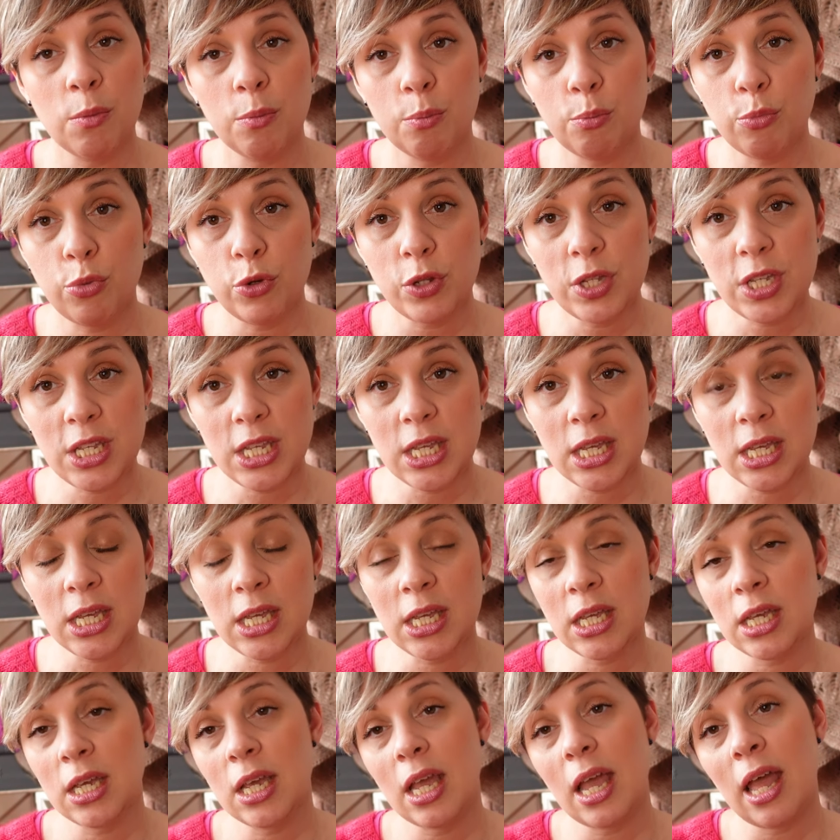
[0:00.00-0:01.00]

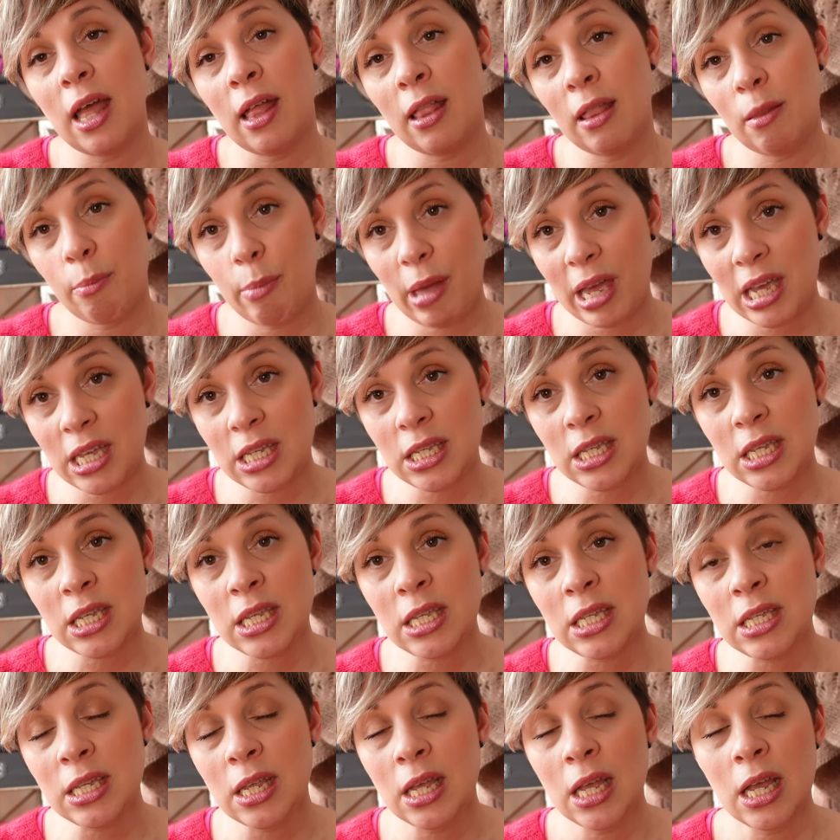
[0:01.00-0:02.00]
boutique and
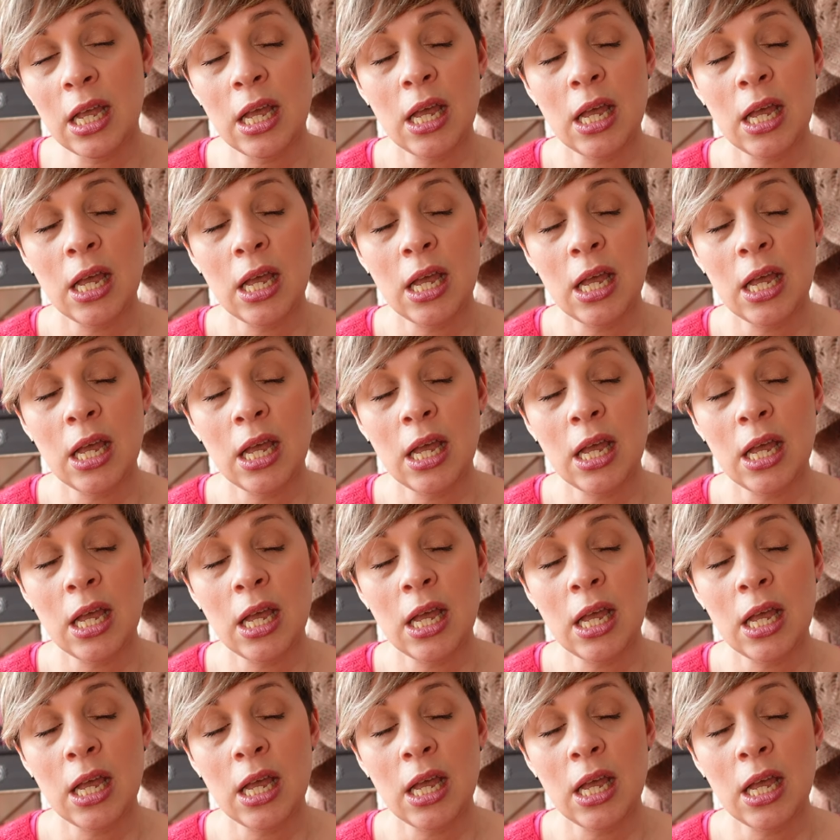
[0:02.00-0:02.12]
bases,